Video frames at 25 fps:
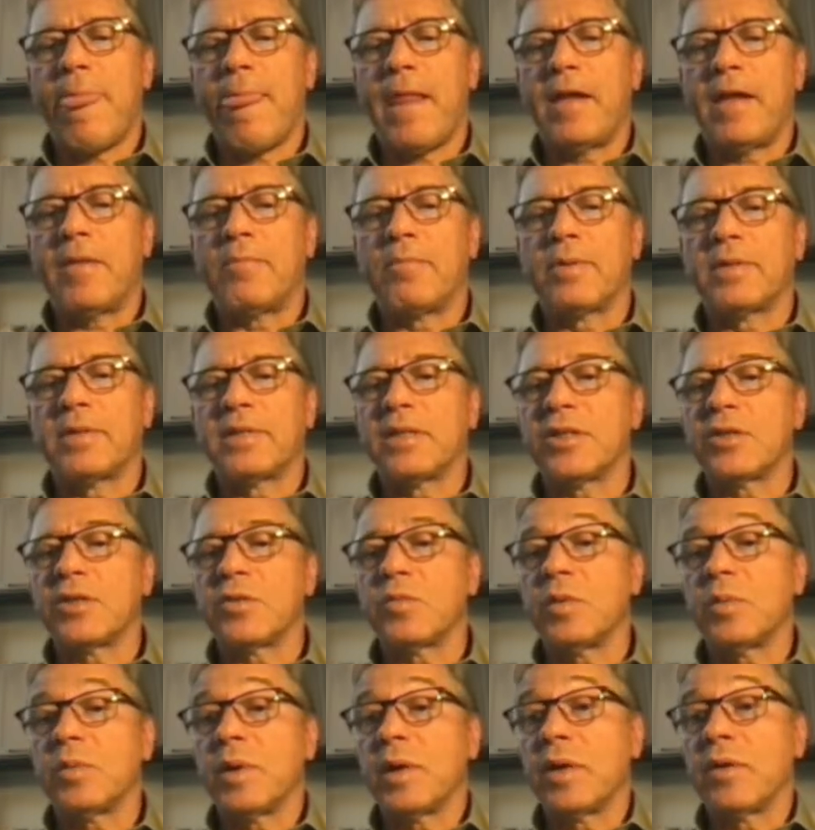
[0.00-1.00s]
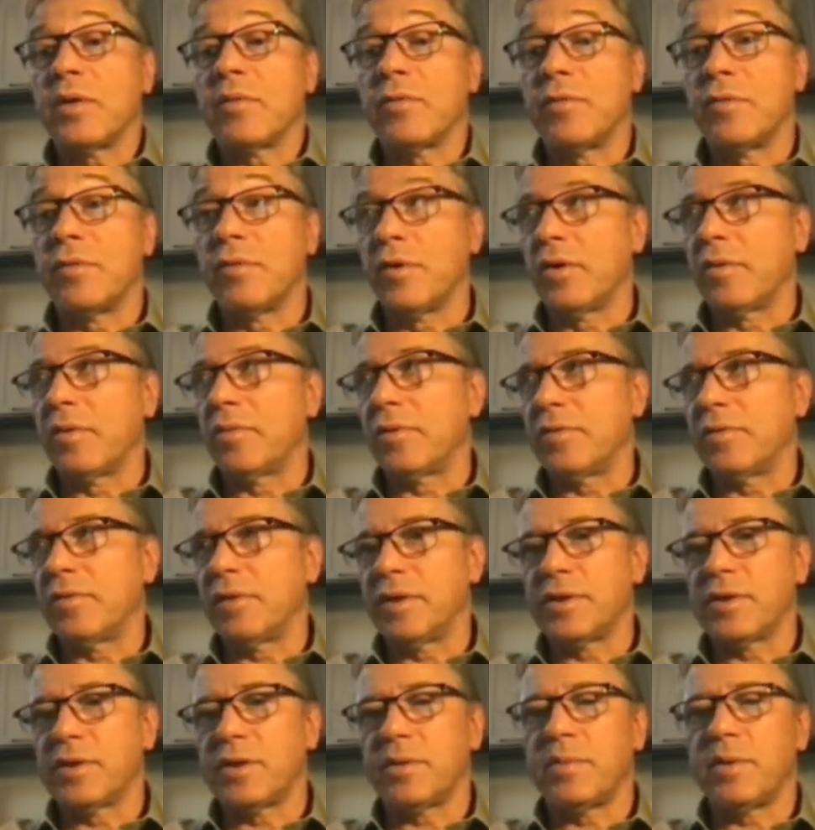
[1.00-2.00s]
and position will be confirmed
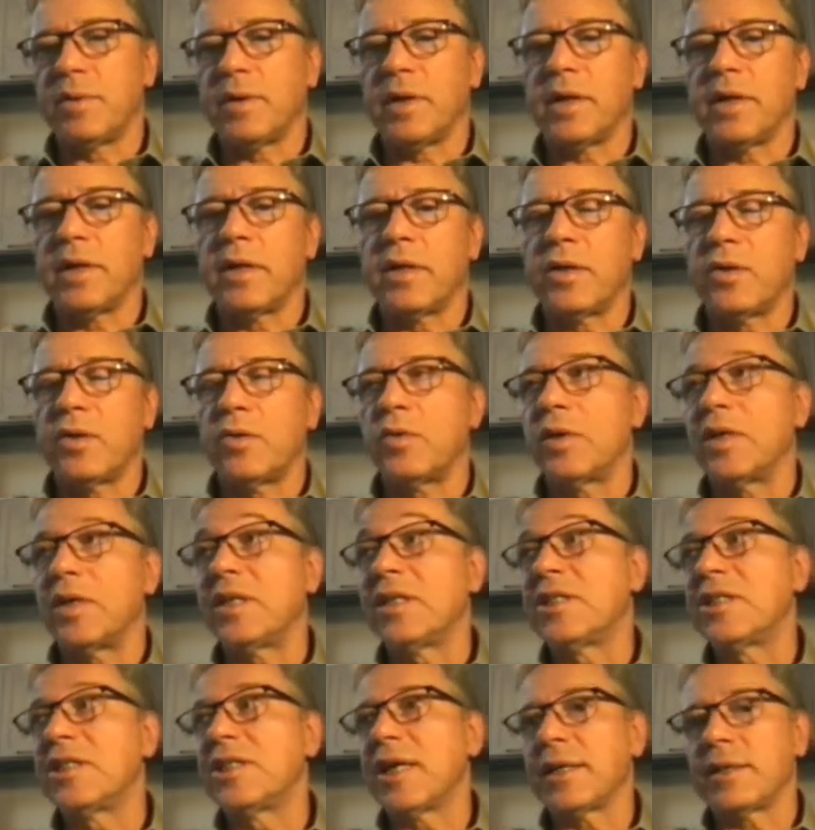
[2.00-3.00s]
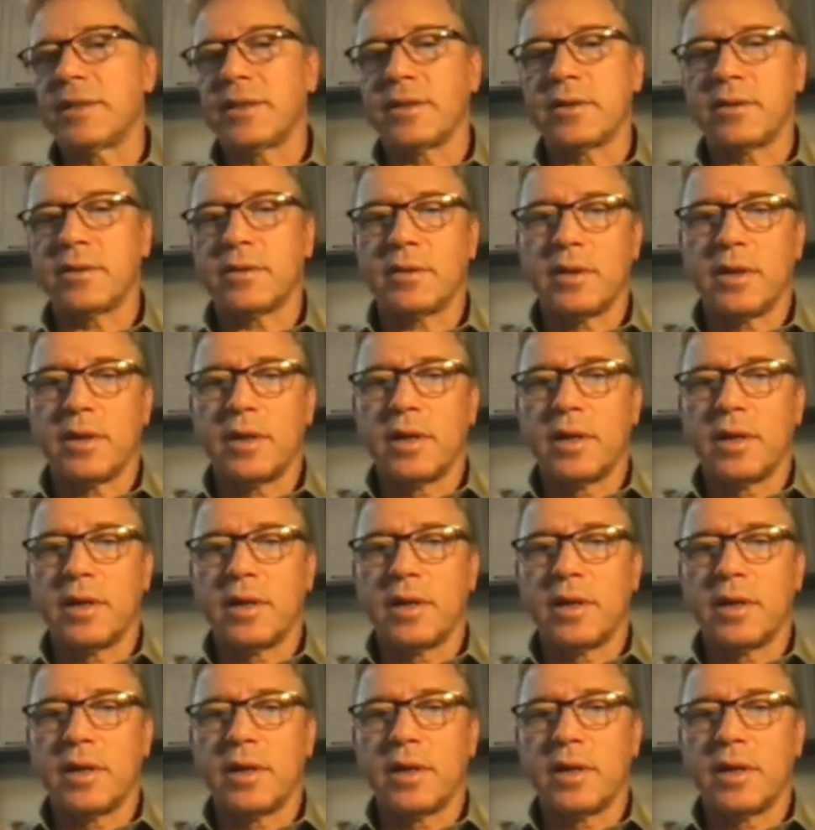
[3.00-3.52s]
eventually by you injecting.